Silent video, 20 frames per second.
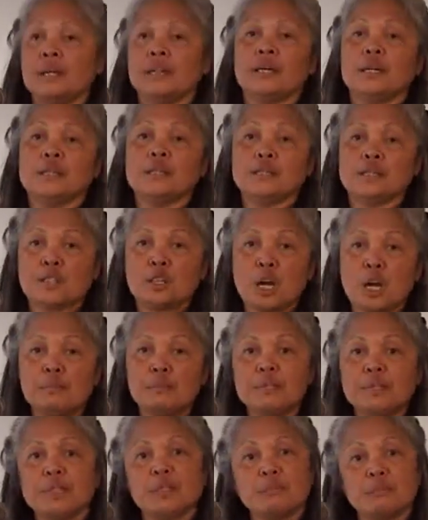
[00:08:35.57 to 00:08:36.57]
that is
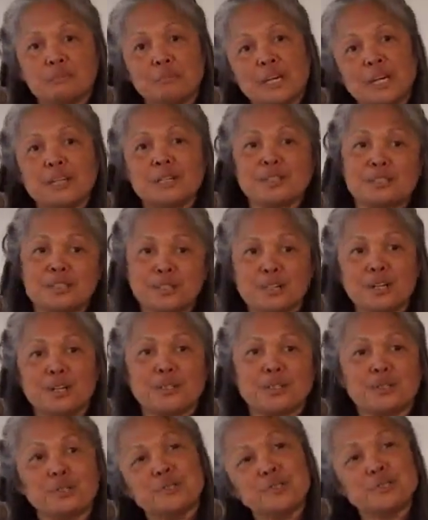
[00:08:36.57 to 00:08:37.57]
dominant based
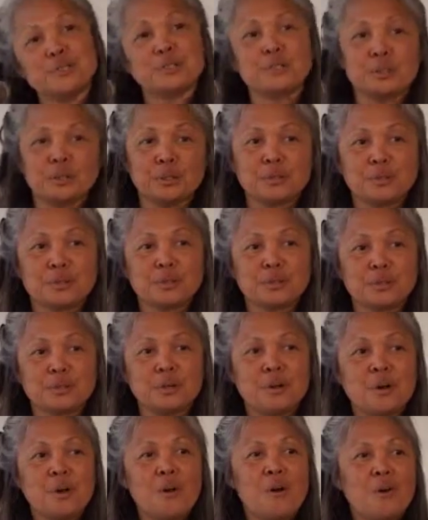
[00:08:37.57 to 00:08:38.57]
on who's
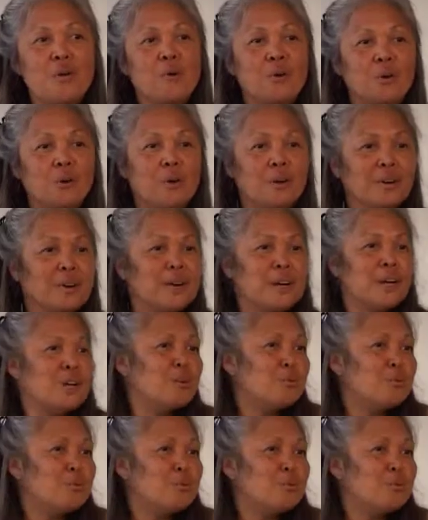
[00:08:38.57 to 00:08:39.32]
closer or